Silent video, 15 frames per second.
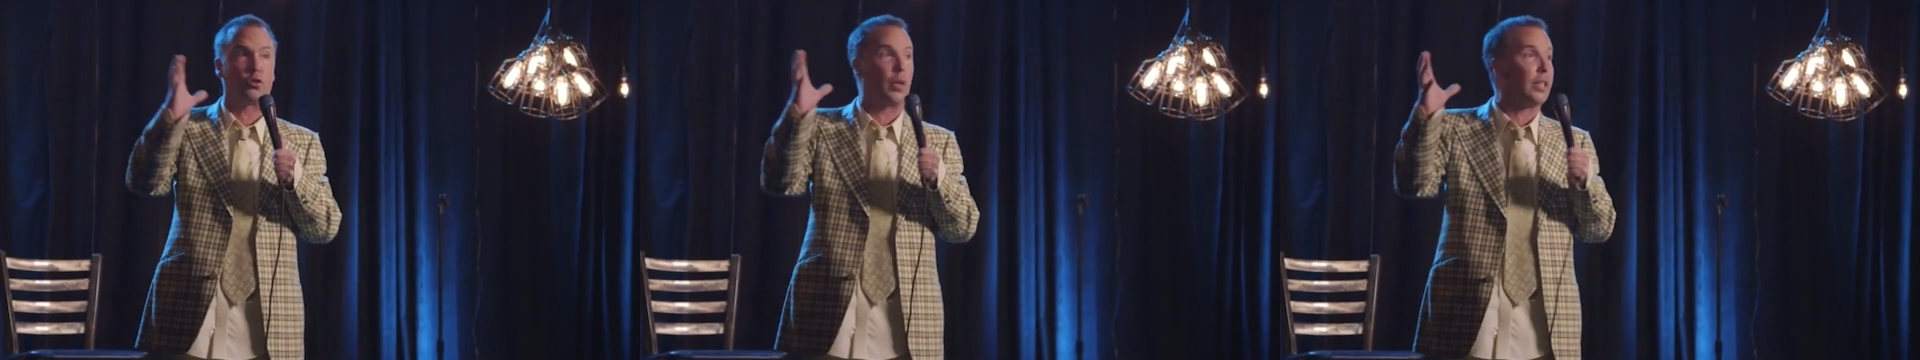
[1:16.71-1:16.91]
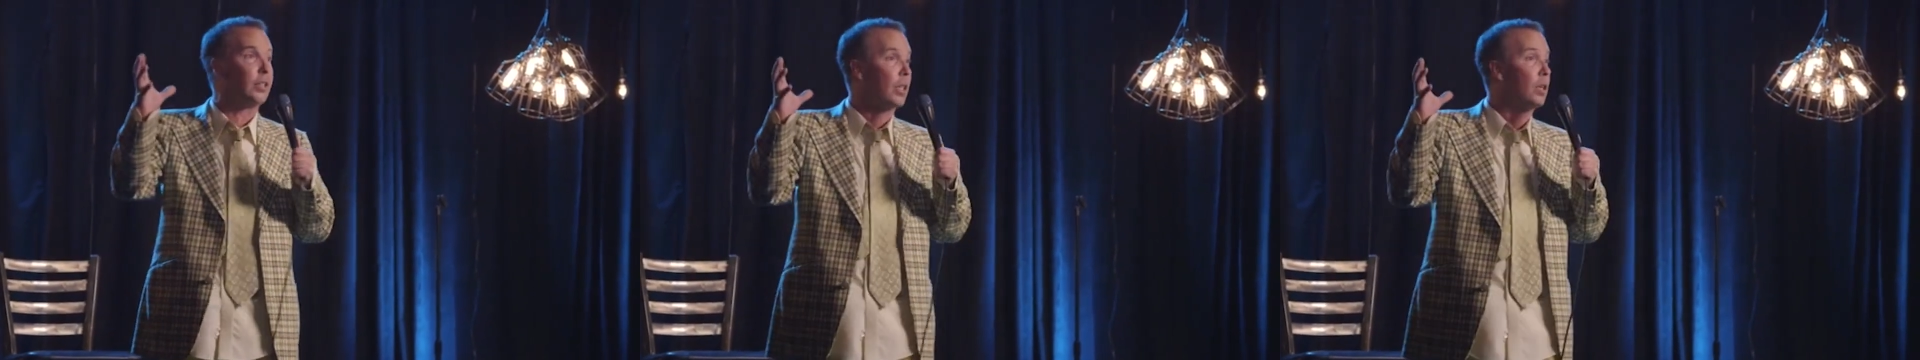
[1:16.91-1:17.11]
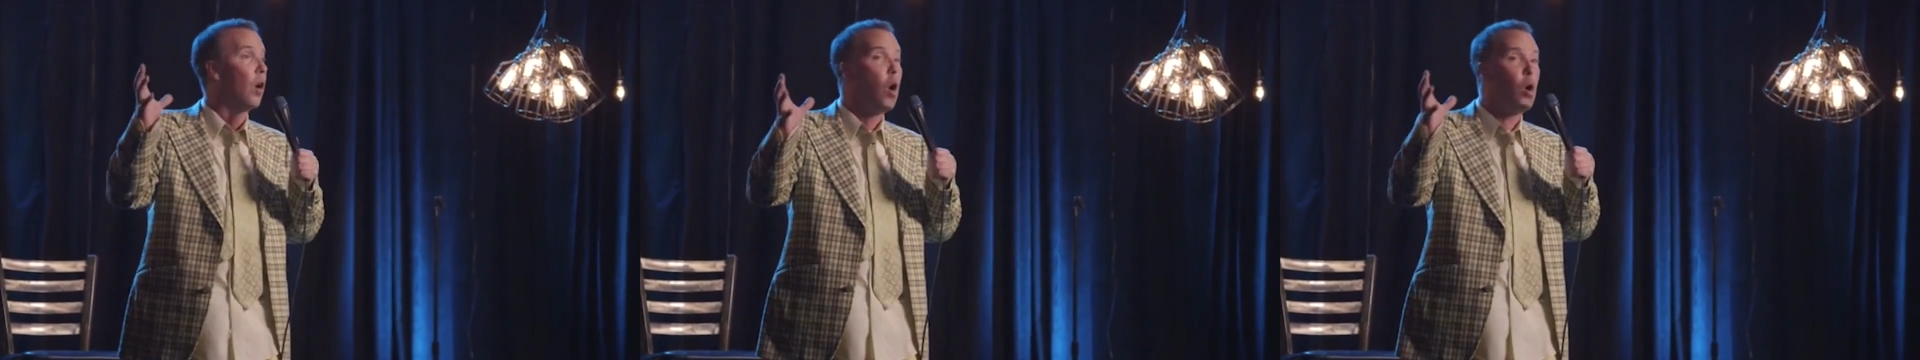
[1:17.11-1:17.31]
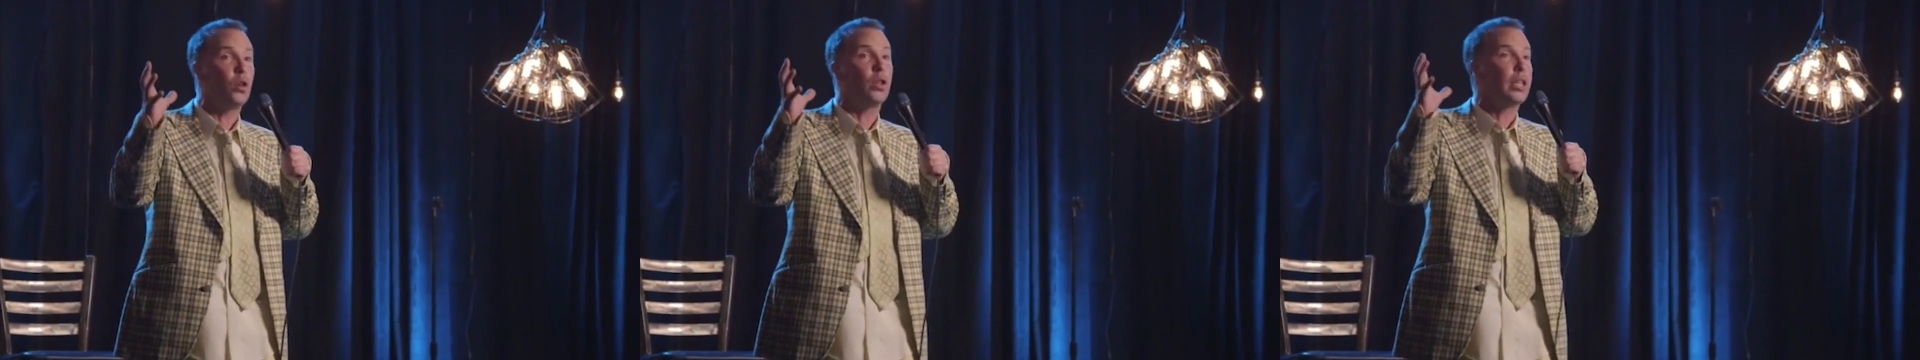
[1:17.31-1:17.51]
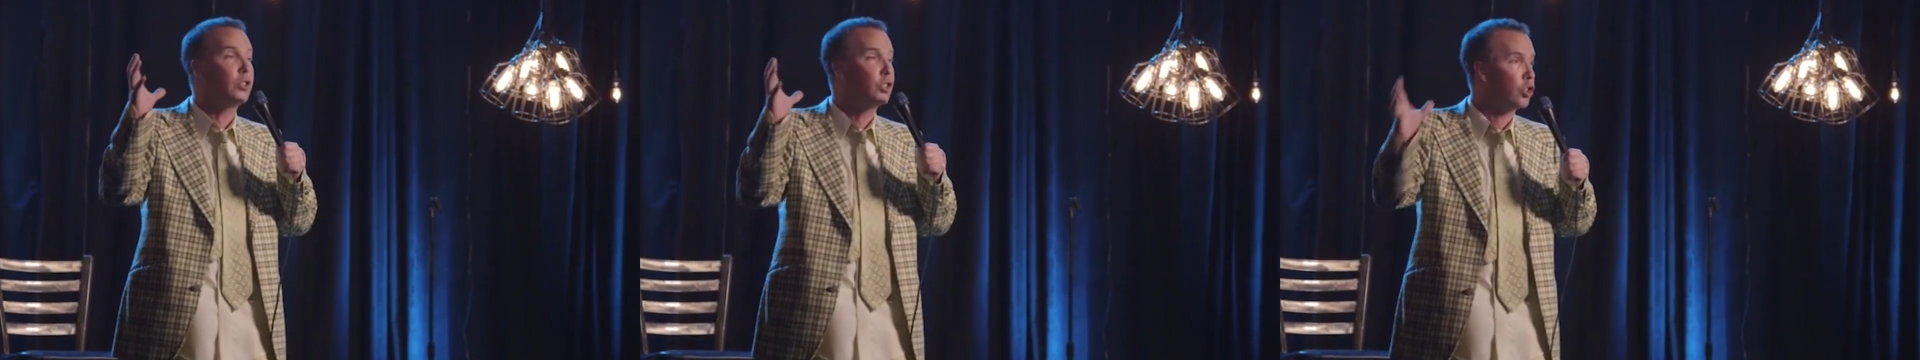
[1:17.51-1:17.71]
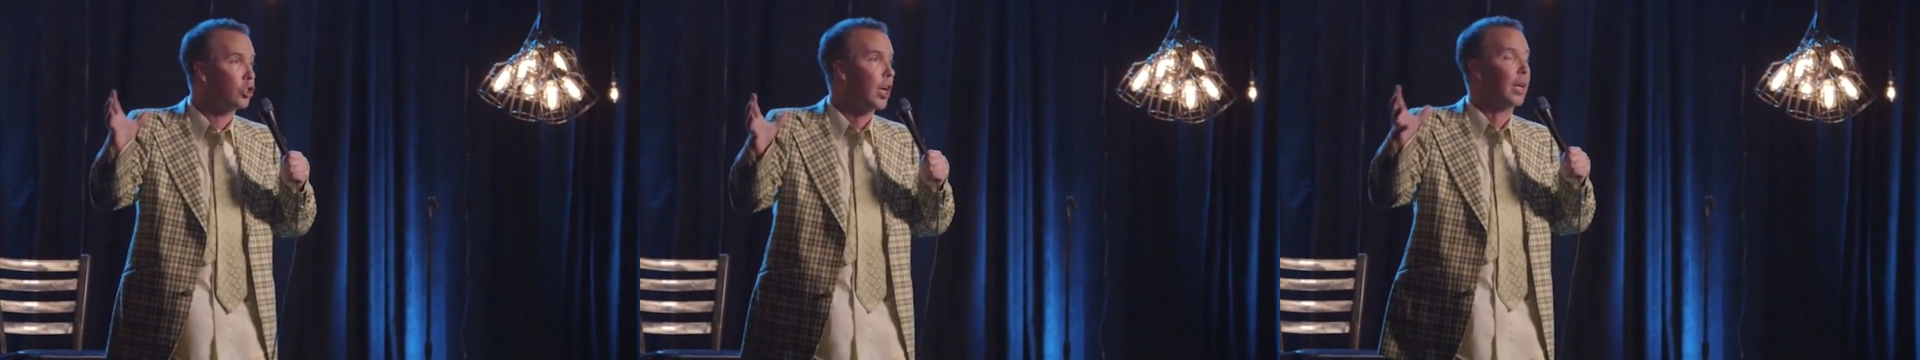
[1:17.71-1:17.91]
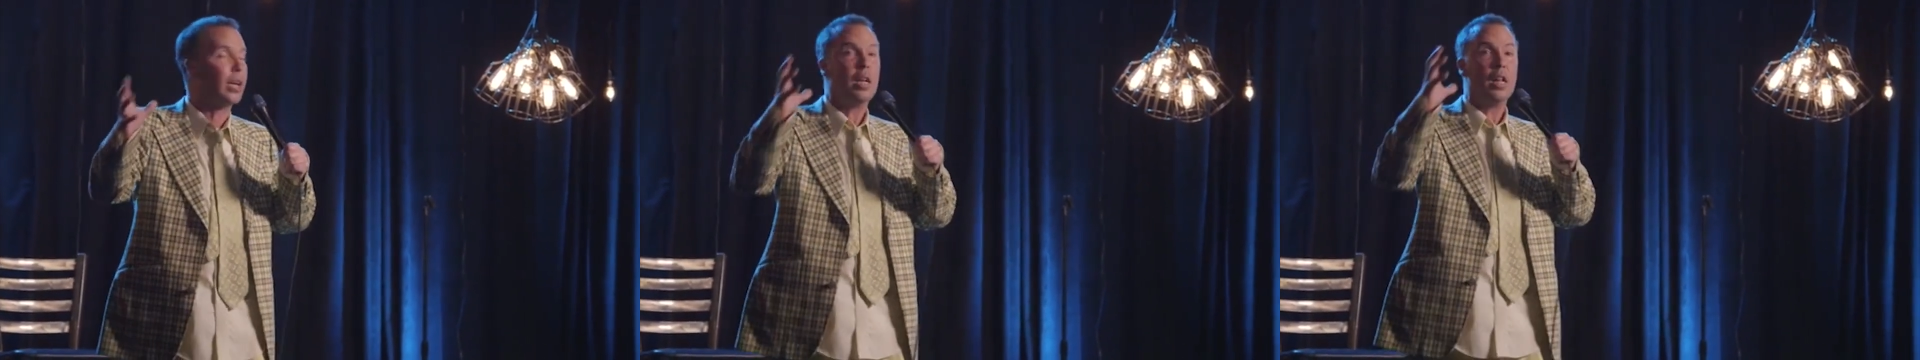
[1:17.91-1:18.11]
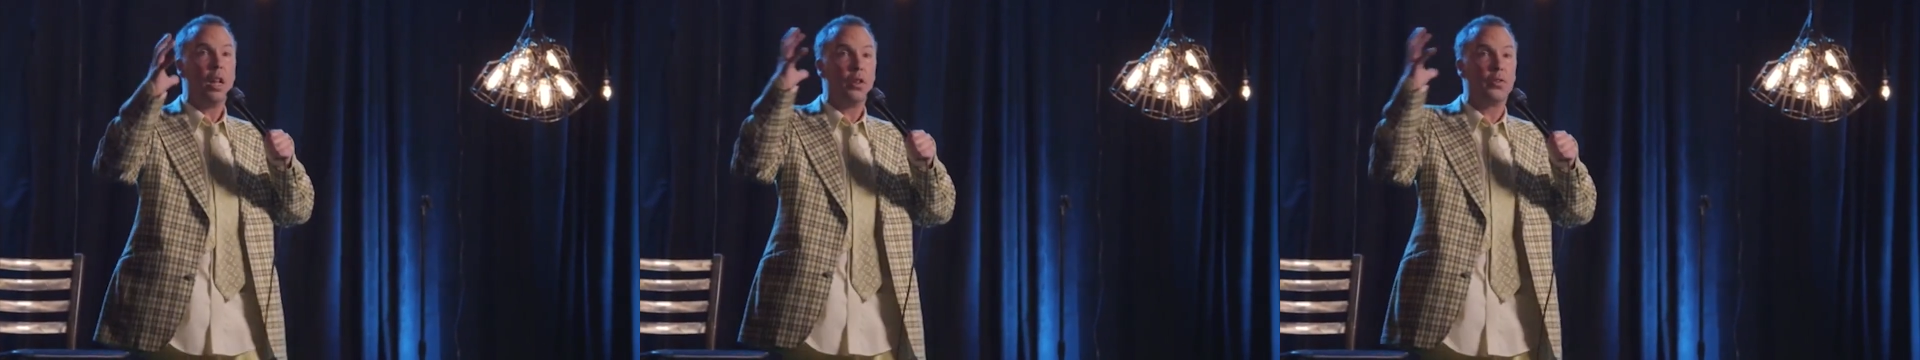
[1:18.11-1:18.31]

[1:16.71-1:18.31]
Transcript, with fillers: streets, and holy shit,